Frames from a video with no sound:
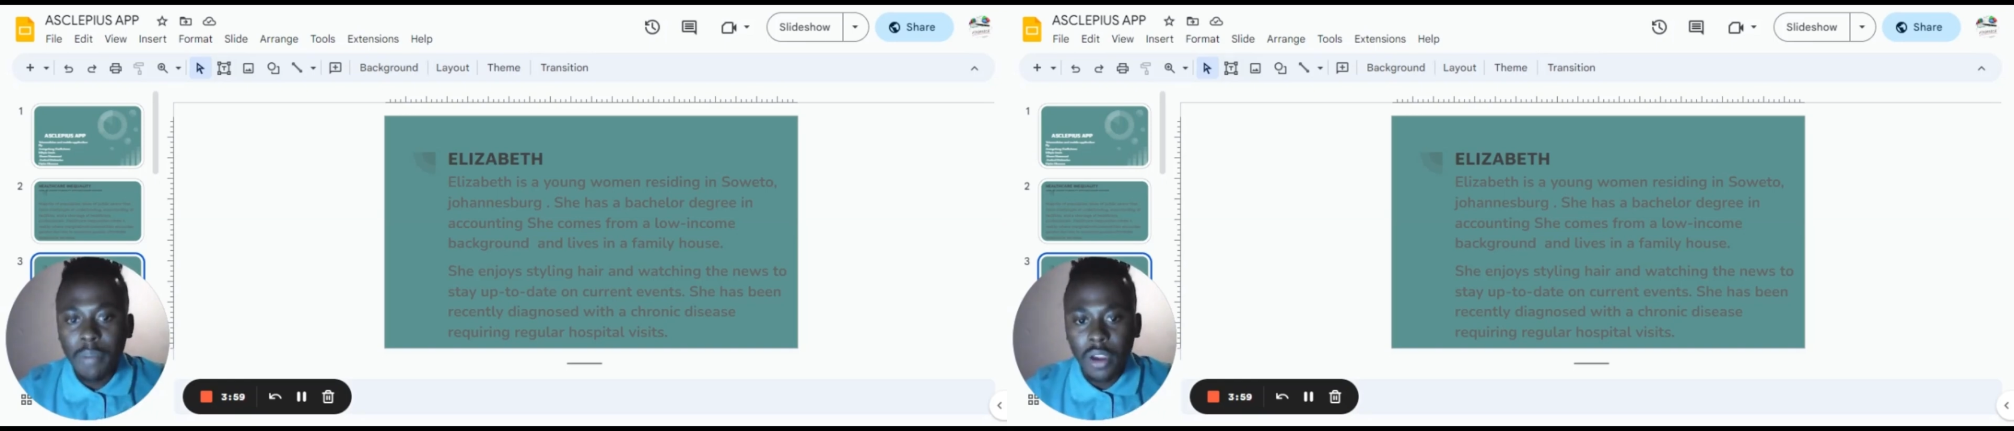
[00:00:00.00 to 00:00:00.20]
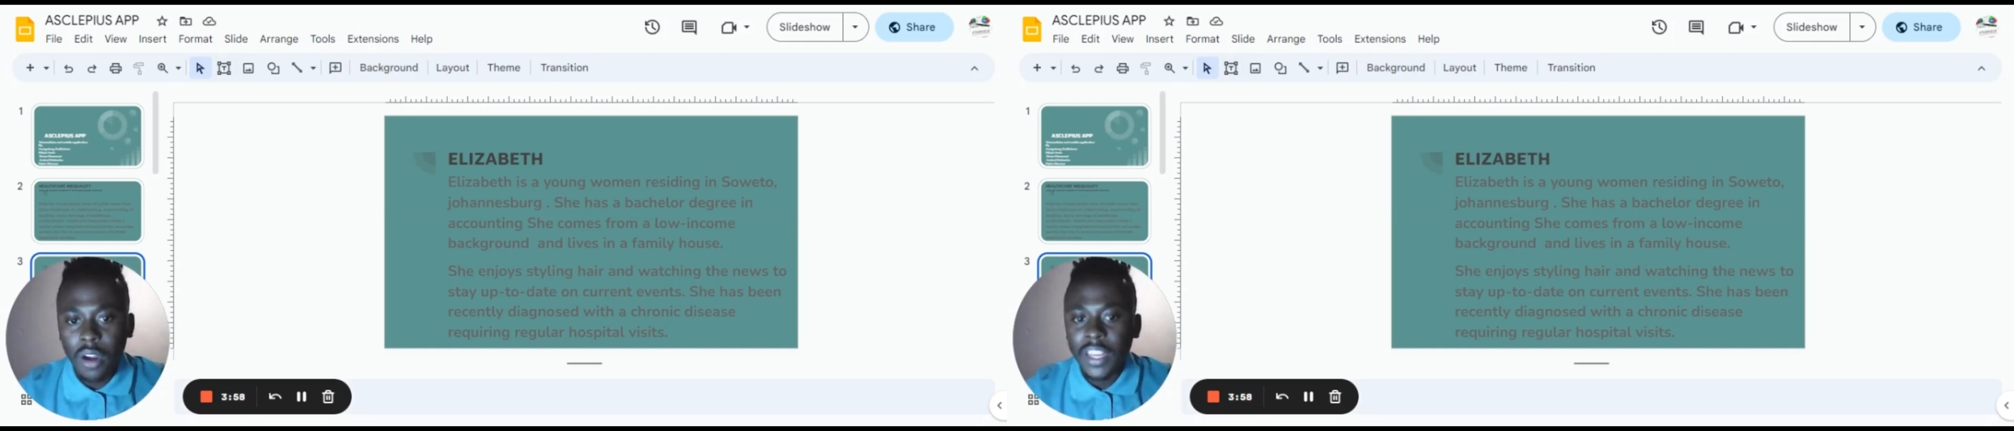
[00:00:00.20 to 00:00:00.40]

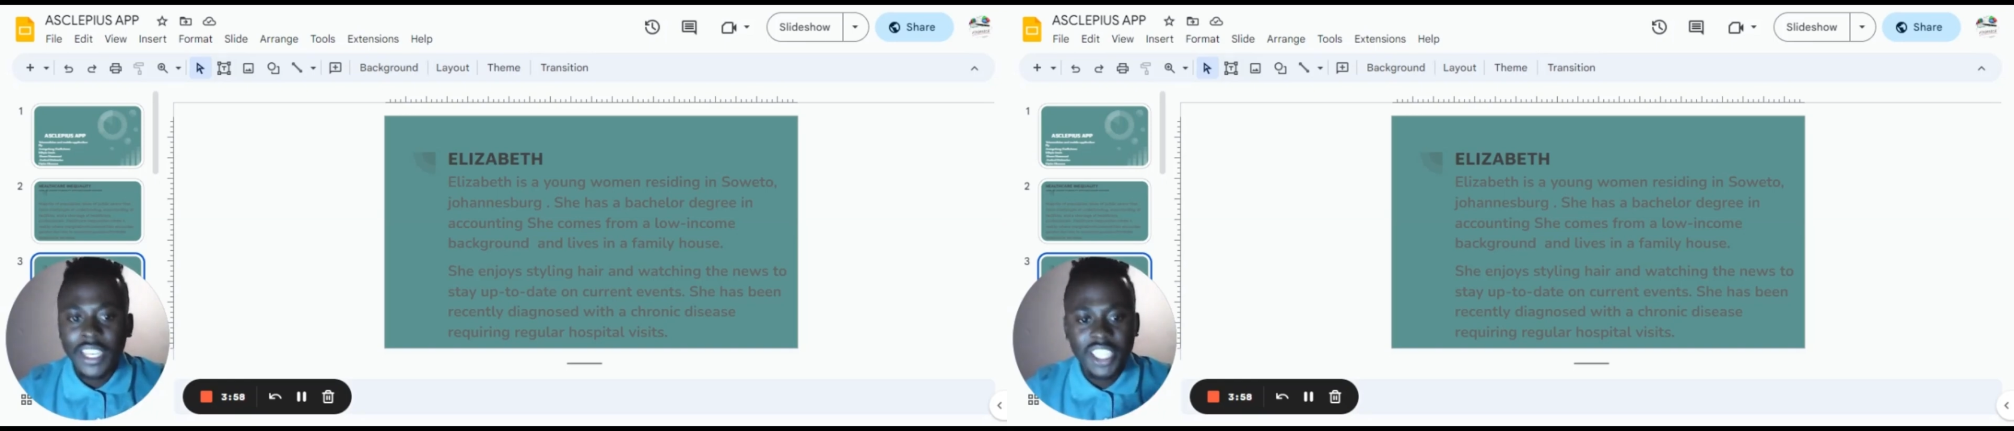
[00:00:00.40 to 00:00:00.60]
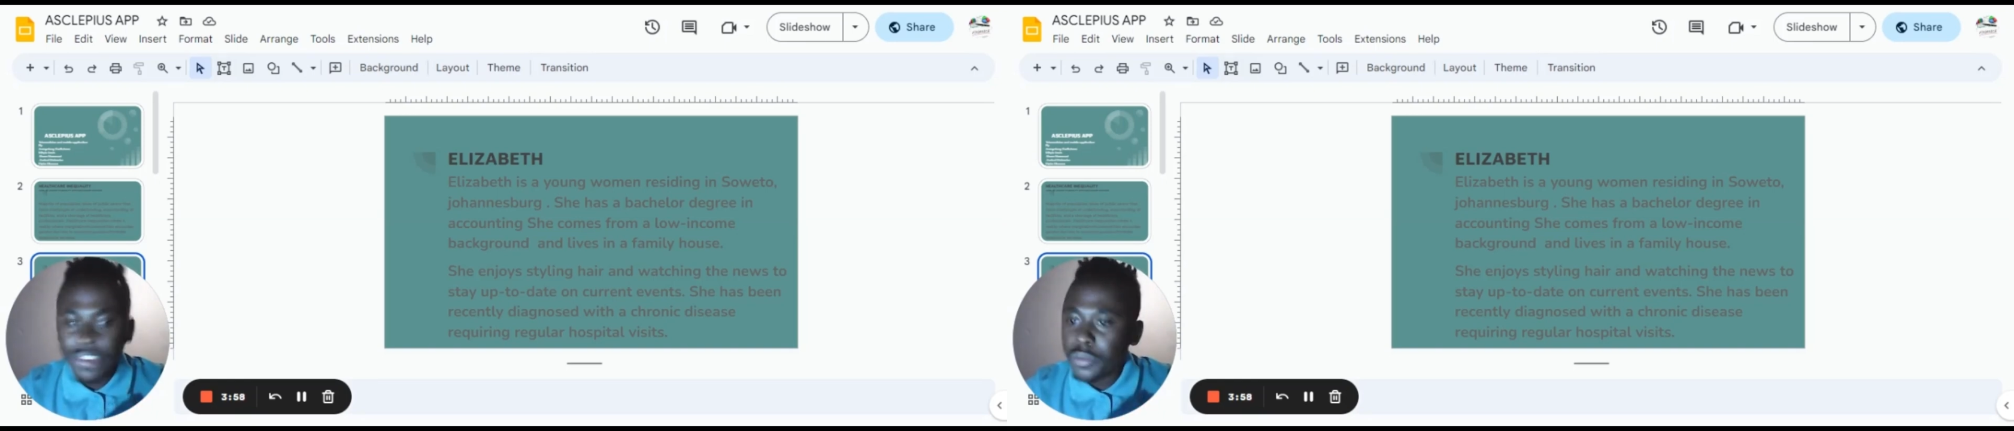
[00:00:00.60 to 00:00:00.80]
background.
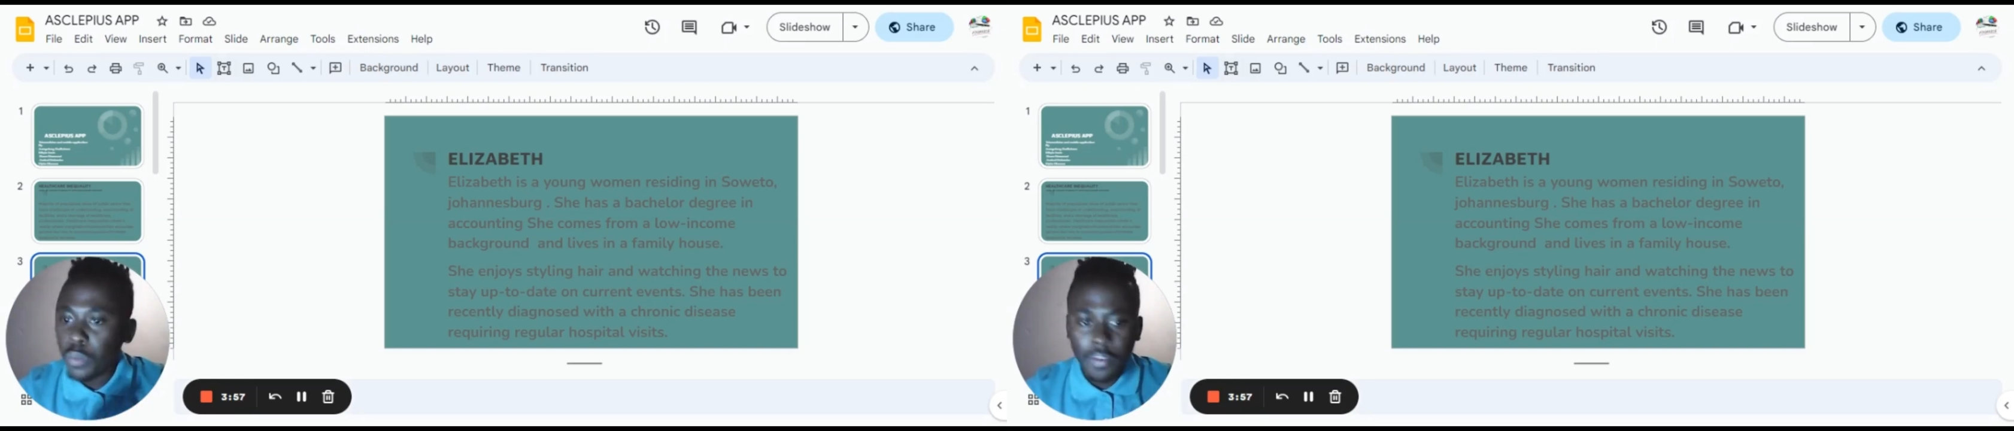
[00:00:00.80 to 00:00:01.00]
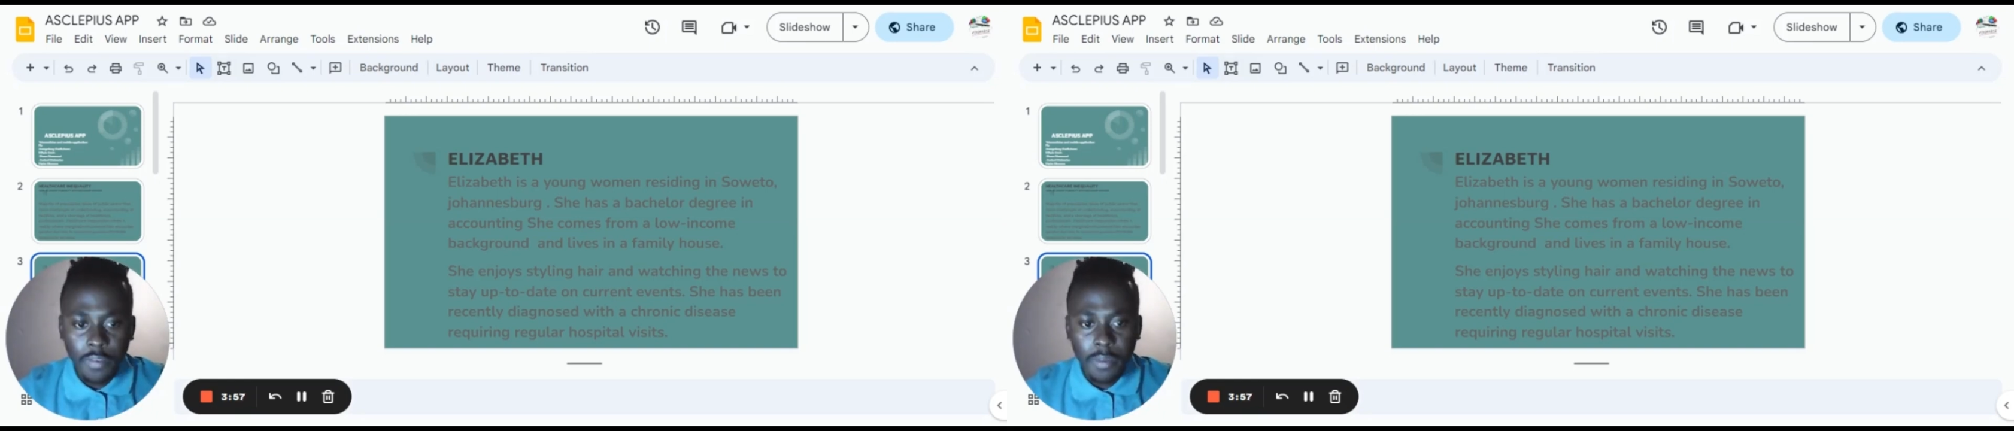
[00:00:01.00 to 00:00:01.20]
She lives
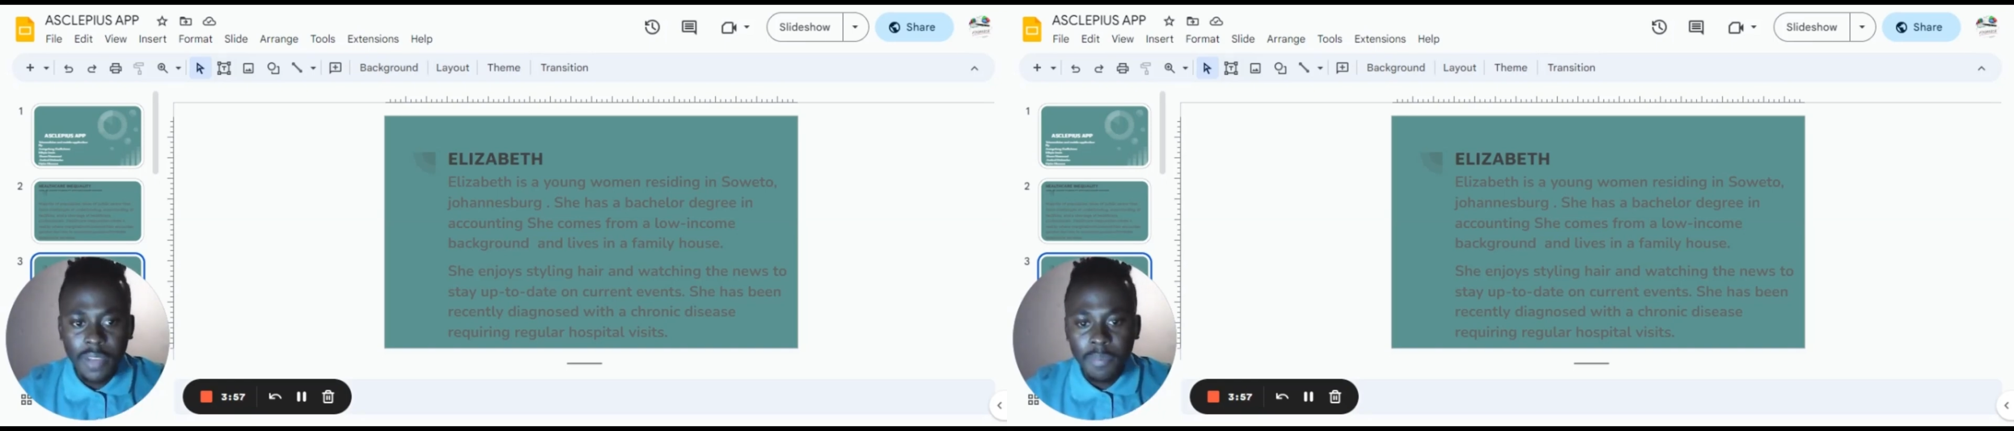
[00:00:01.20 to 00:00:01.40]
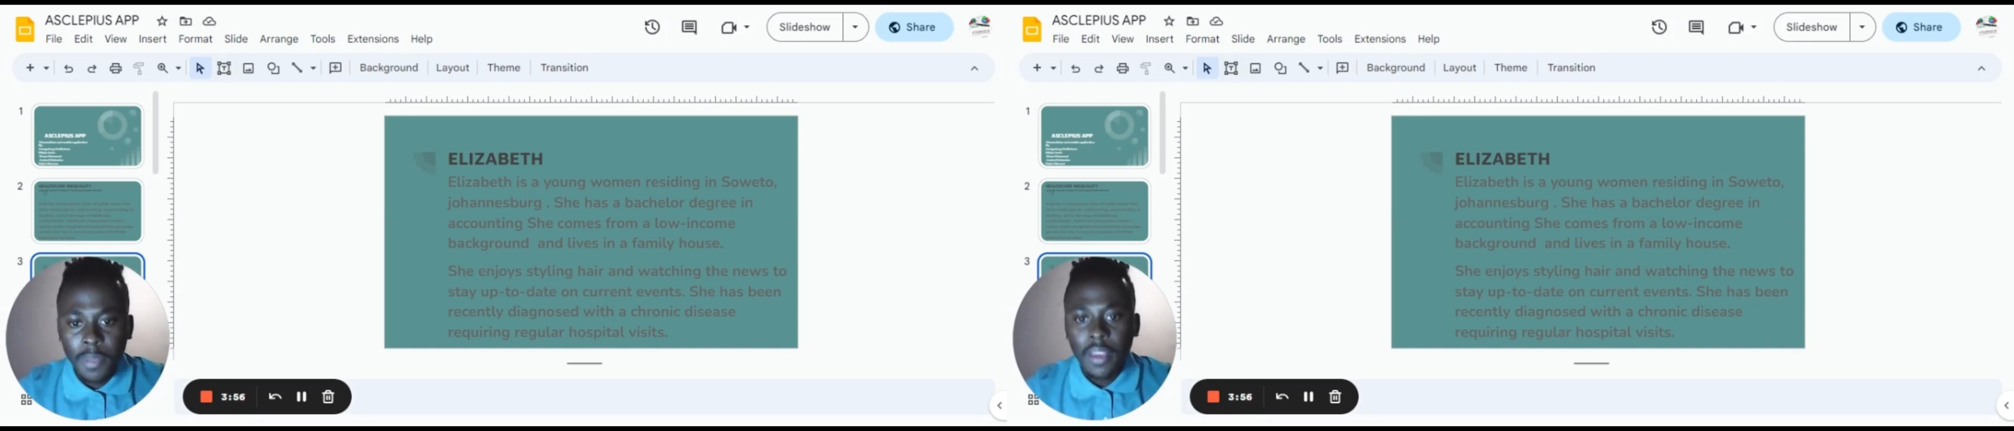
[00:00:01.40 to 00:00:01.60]
with a family.